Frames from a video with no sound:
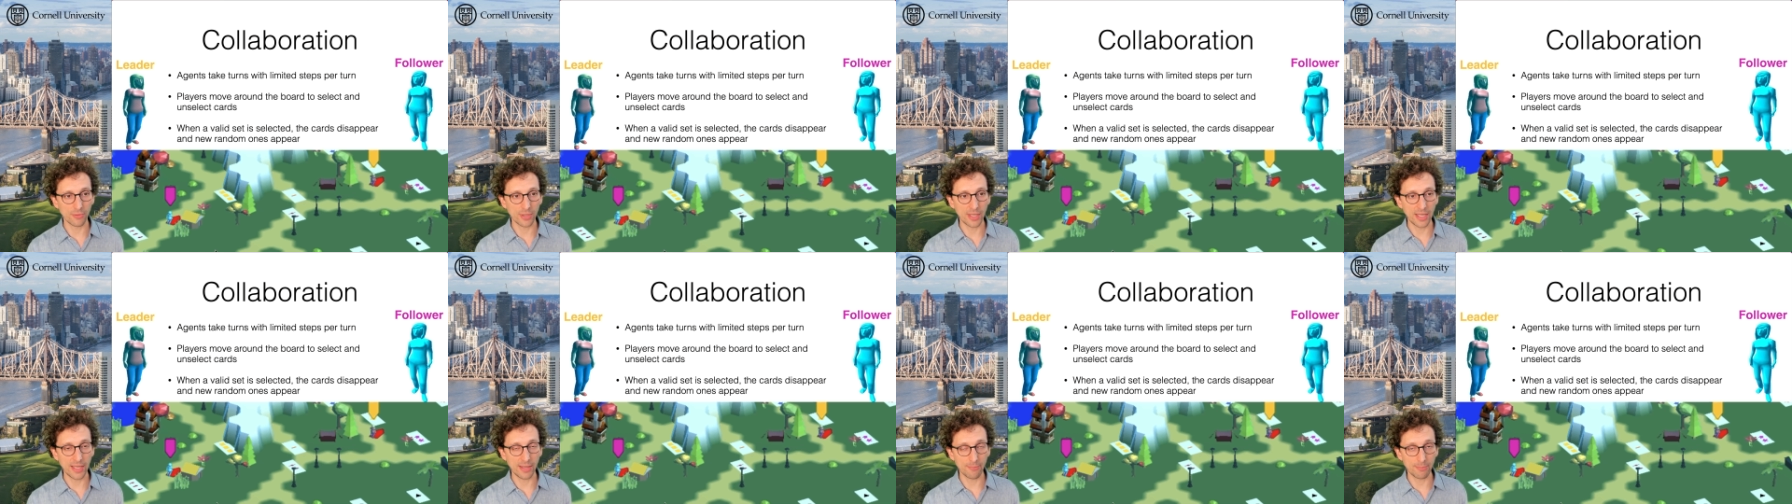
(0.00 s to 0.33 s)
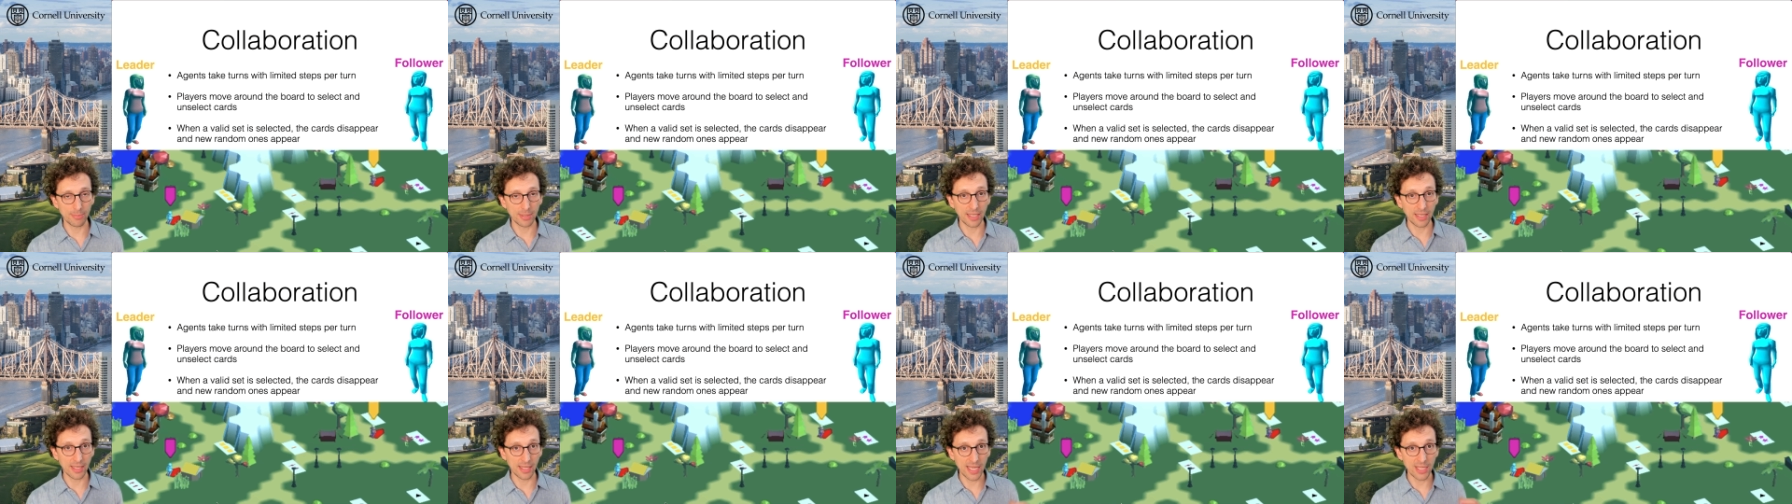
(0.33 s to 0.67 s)

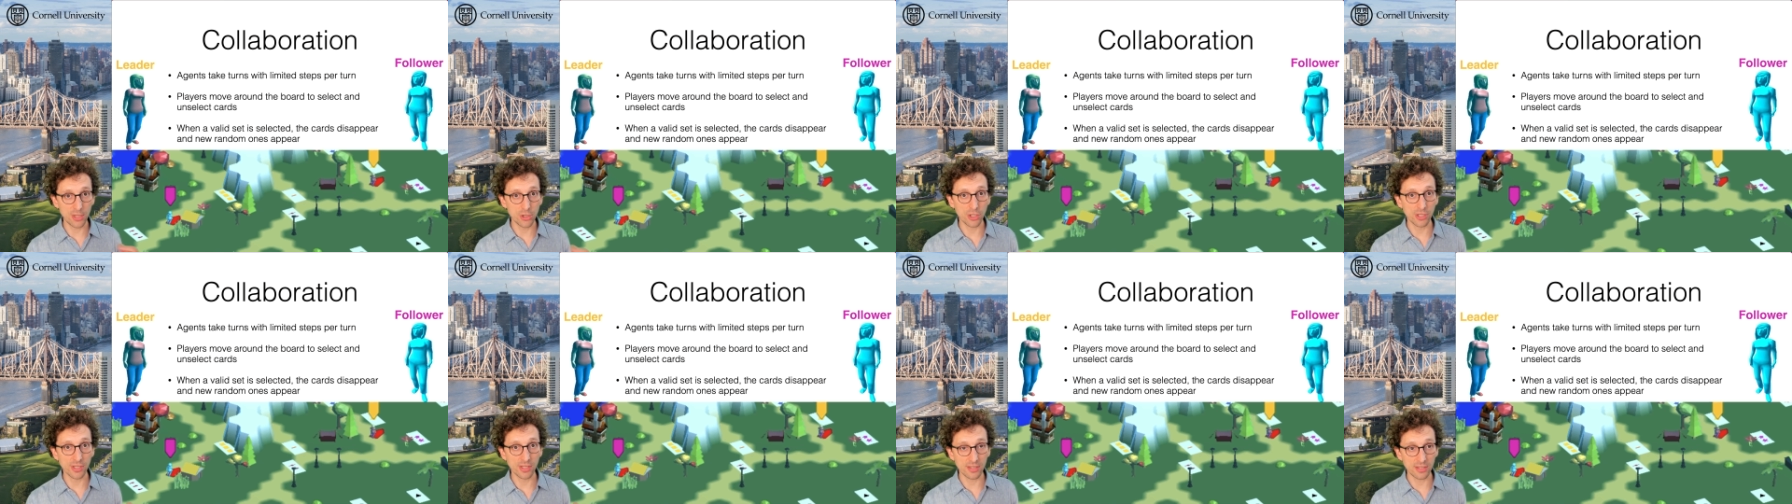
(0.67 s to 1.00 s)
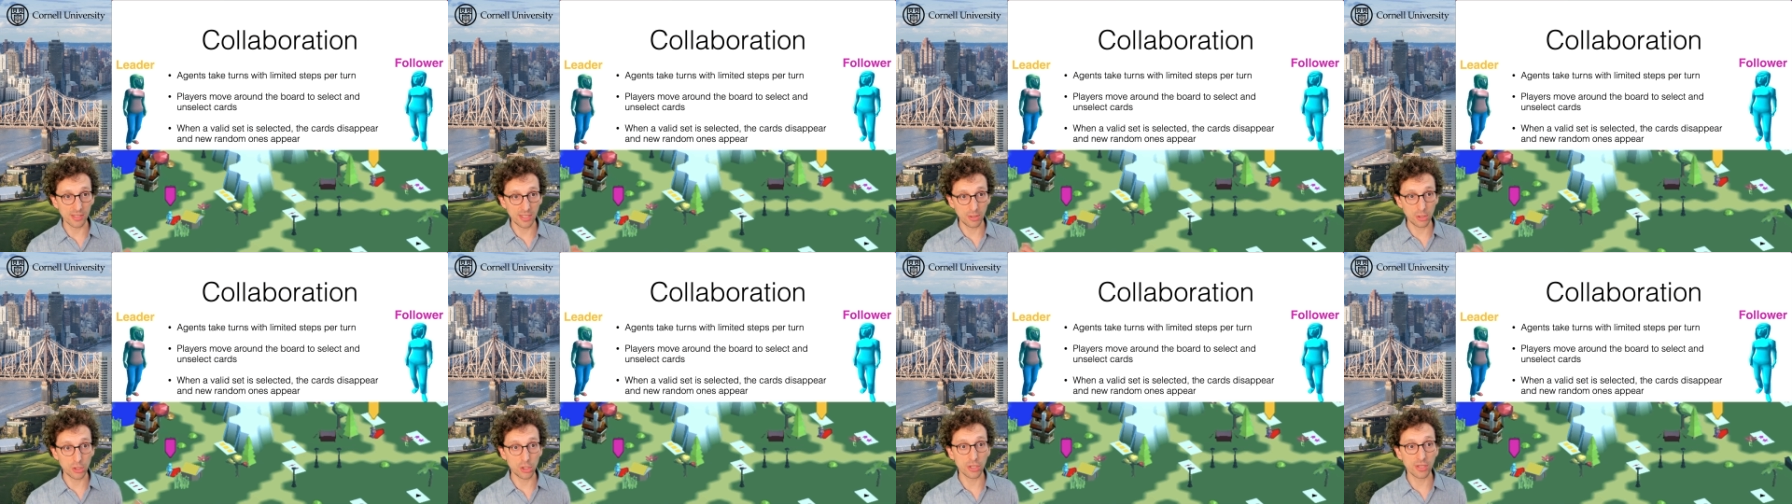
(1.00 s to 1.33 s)
agent,
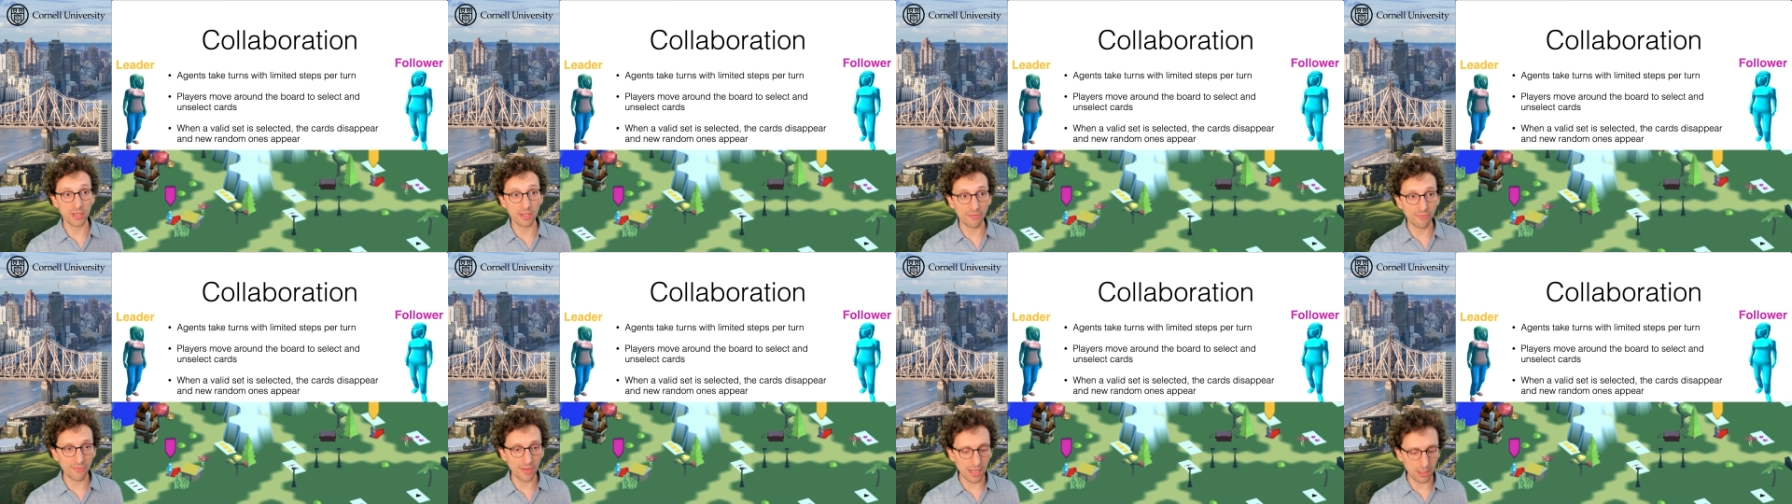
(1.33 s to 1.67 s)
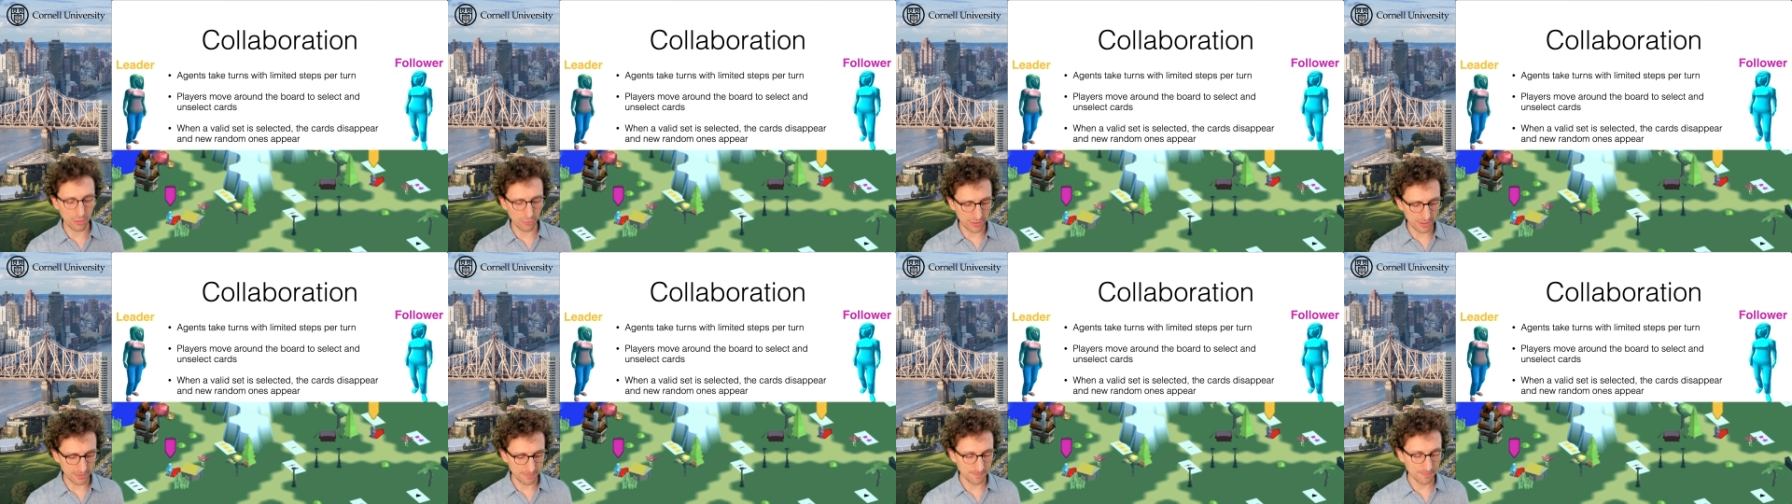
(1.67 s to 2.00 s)
which is the
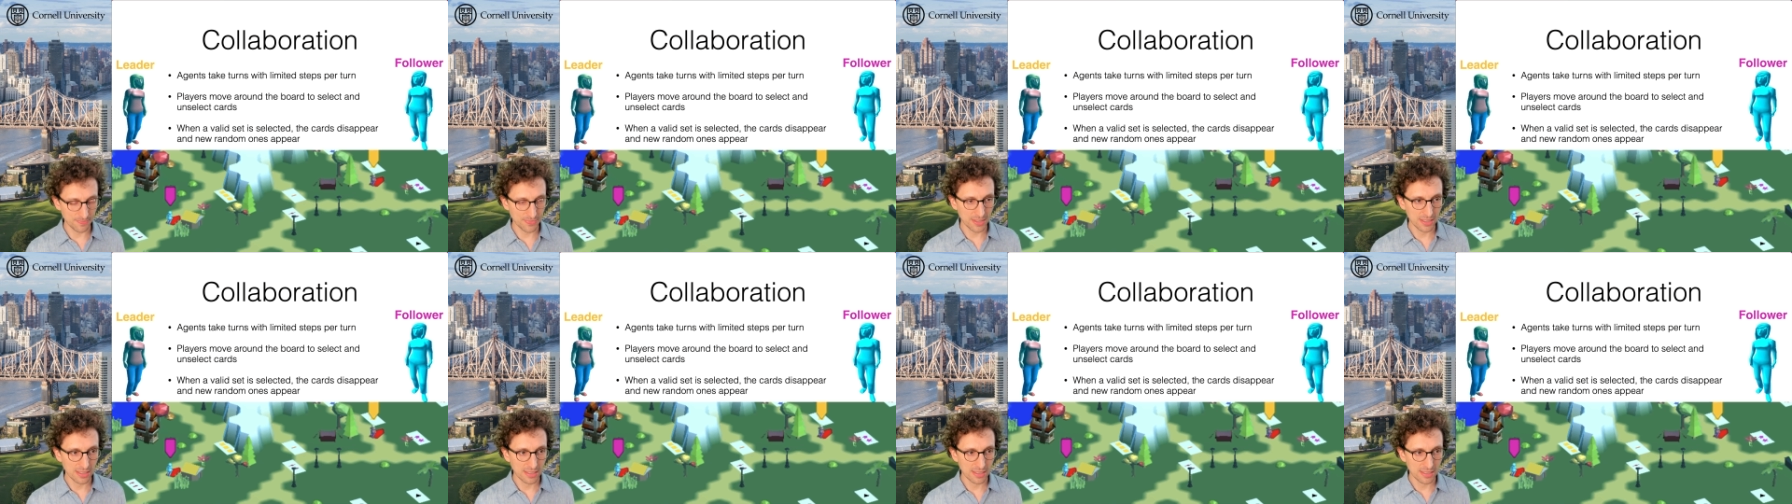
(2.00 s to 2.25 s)
follower.